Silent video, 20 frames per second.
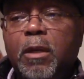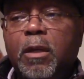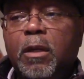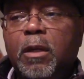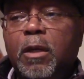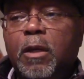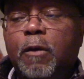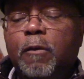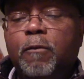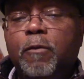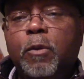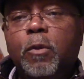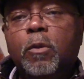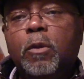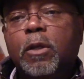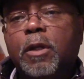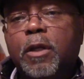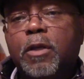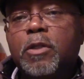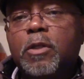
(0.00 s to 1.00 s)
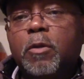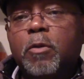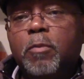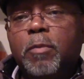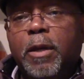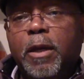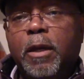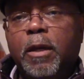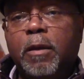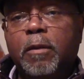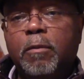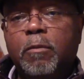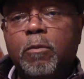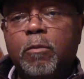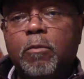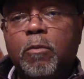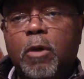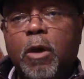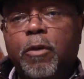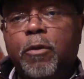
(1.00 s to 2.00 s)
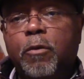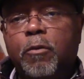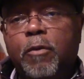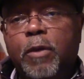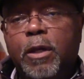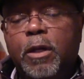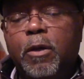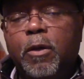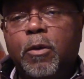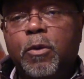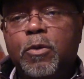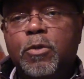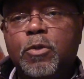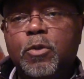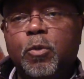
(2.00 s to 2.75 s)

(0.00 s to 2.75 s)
If you look at some of my other videos,